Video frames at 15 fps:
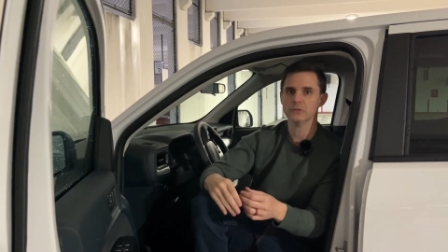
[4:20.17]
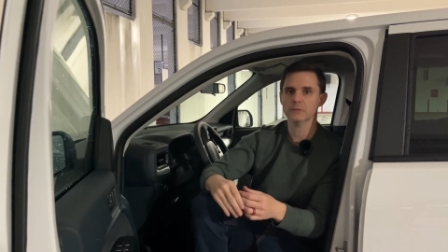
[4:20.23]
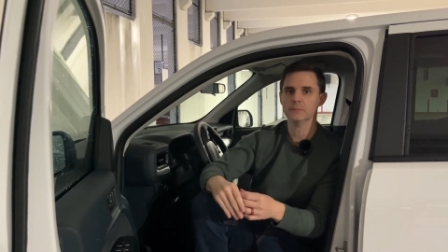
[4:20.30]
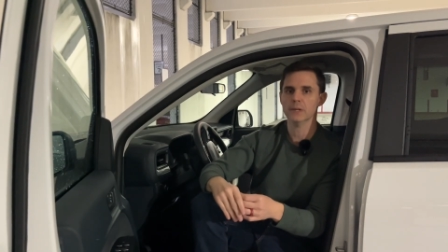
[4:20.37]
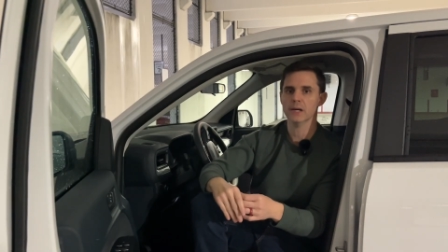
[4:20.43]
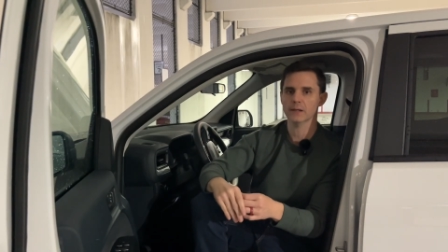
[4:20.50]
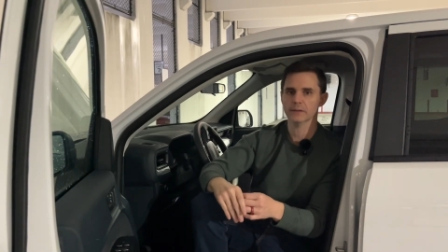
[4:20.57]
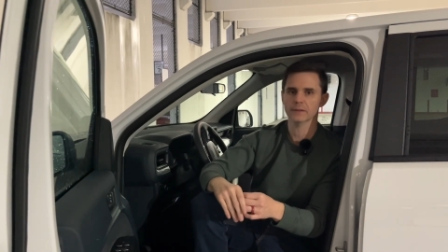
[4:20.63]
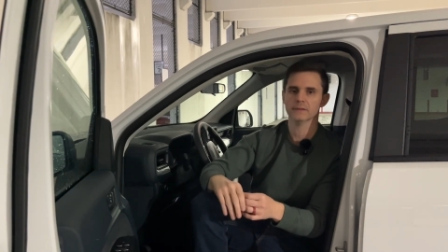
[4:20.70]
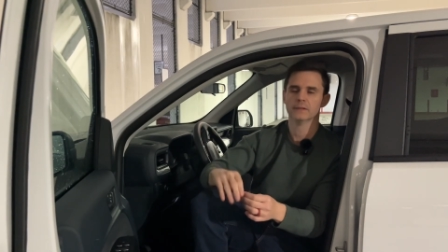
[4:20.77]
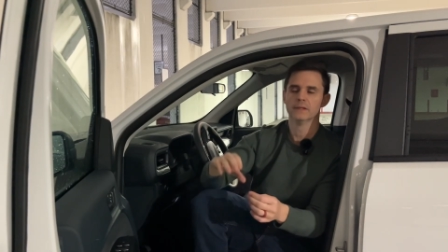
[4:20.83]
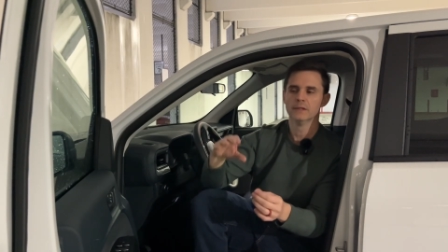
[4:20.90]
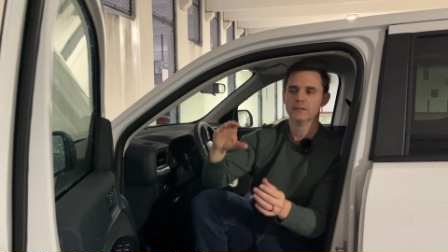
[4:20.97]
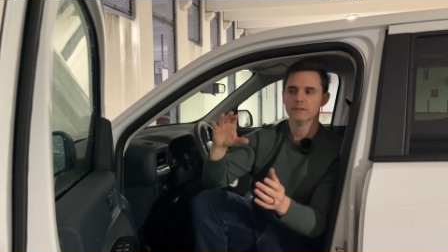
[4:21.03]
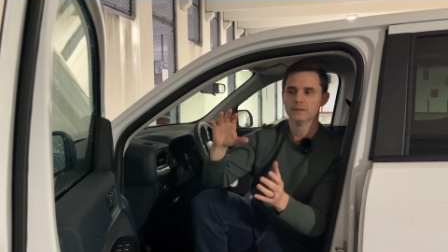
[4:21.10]
about it?
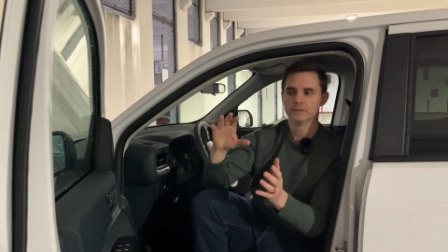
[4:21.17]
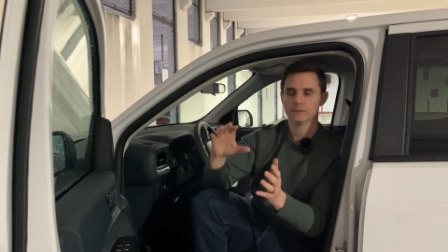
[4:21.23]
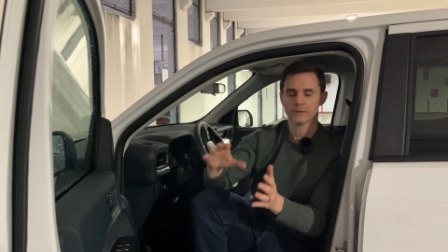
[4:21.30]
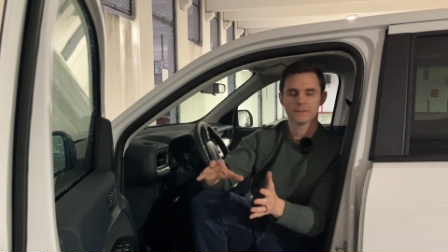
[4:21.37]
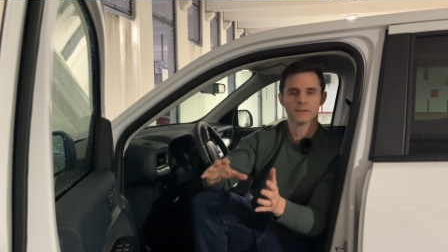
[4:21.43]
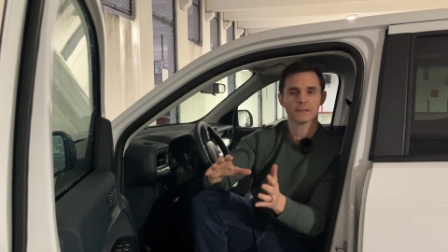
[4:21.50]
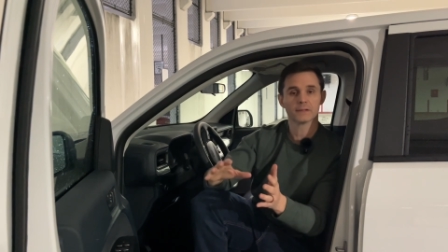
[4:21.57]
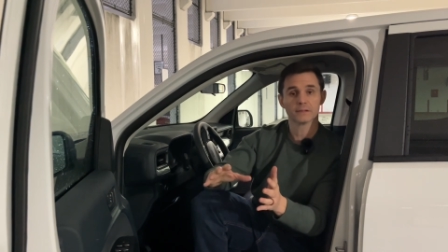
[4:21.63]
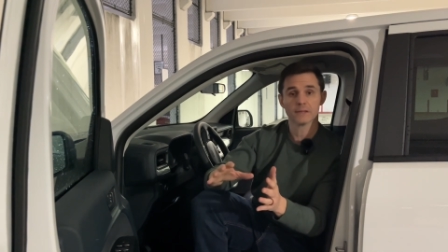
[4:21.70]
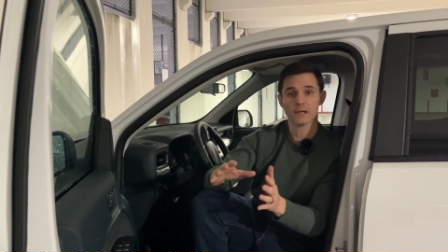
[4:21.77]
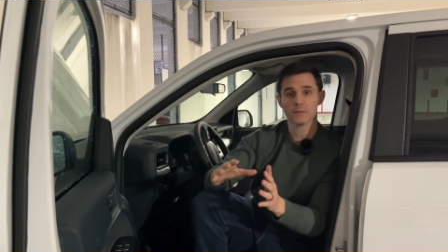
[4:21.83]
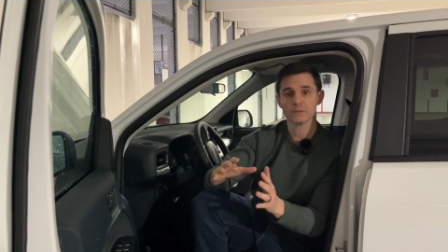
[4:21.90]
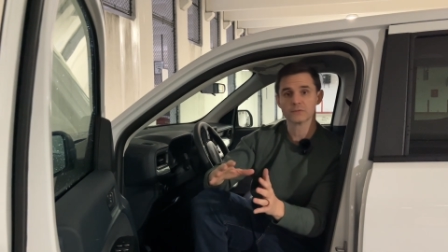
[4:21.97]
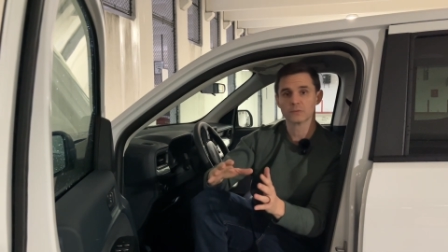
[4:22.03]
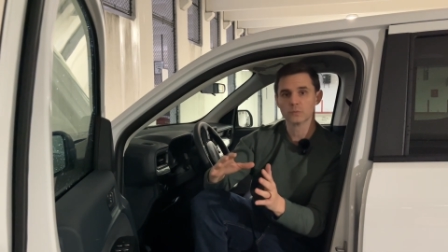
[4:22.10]
So I think that
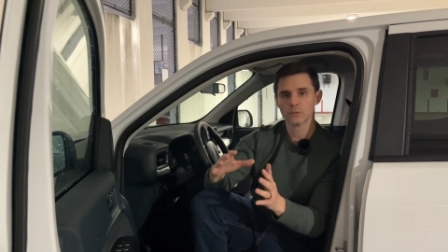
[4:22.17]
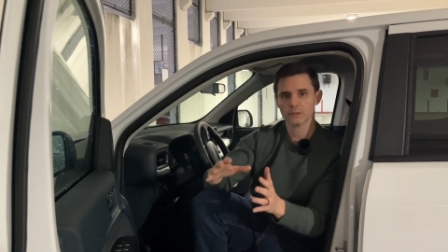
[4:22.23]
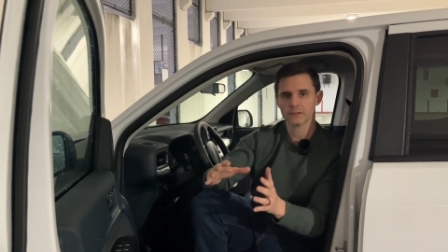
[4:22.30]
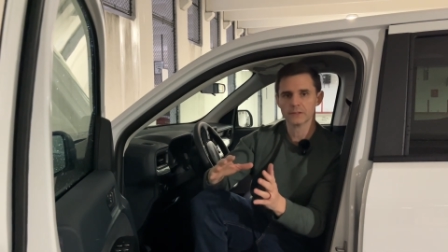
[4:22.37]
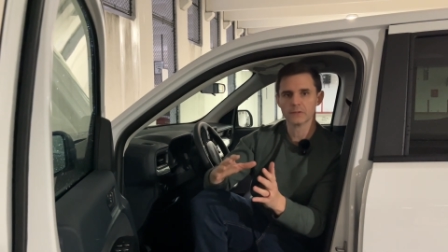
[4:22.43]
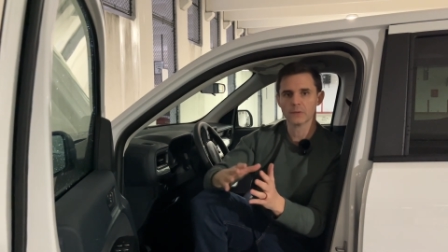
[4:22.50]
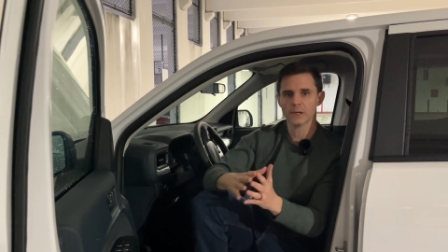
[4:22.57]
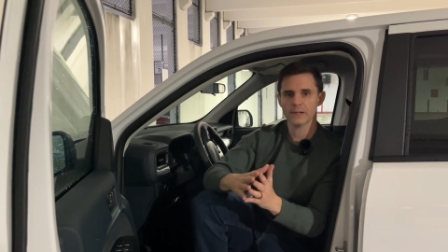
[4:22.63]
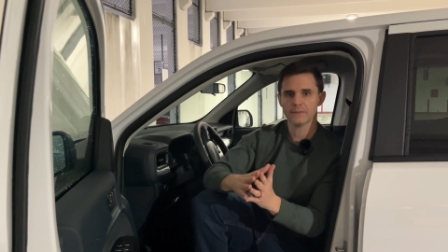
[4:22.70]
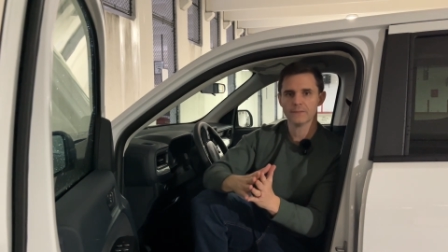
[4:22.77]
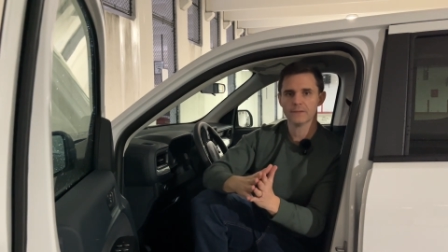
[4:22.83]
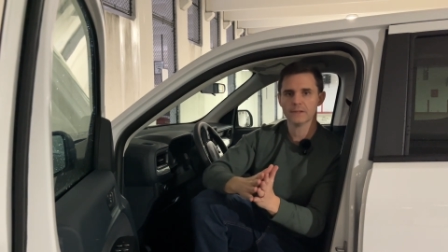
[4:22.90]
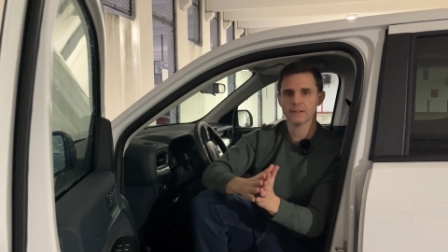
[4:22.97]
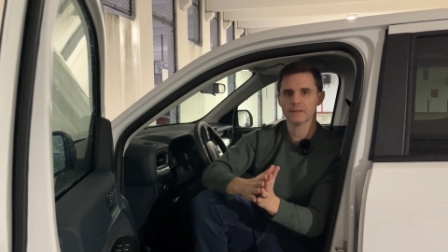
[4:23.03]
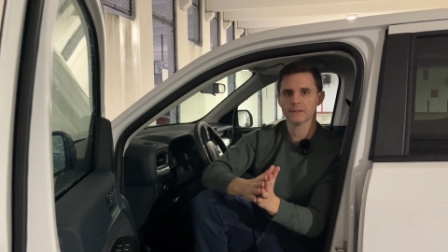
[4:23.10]
was a really great
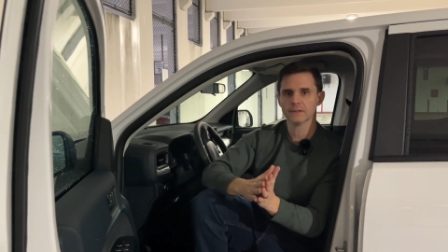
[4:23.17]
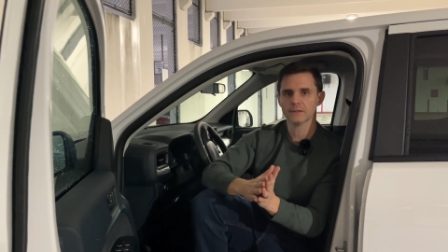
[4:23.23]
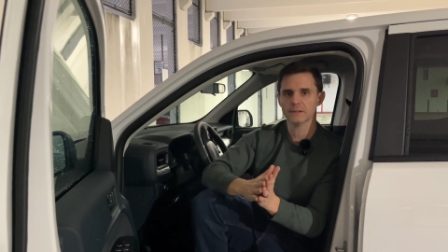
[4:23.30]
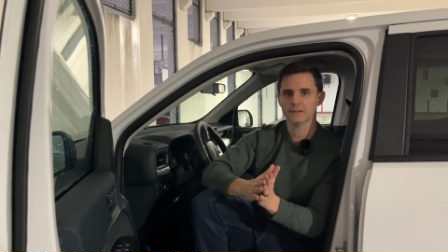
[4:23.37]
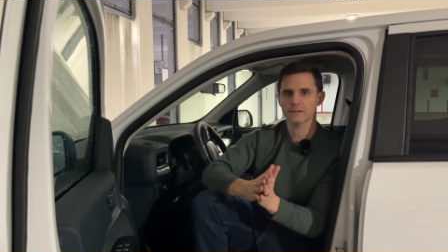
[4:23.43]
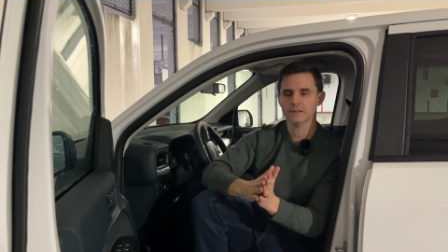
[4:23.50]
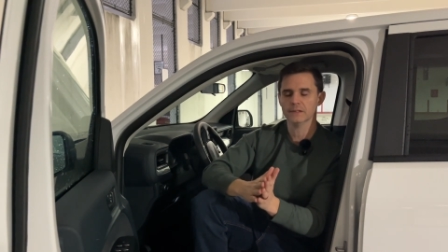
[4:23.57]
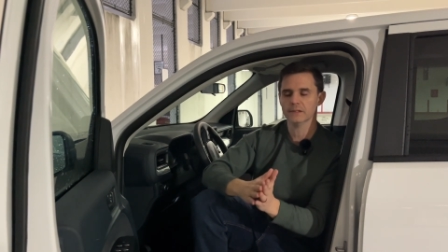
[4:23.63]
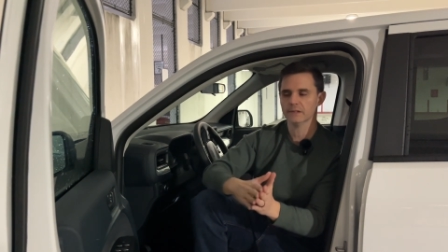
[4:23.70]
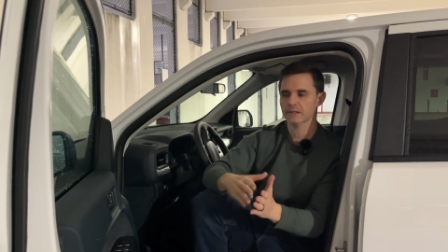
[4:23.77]
thing that they did.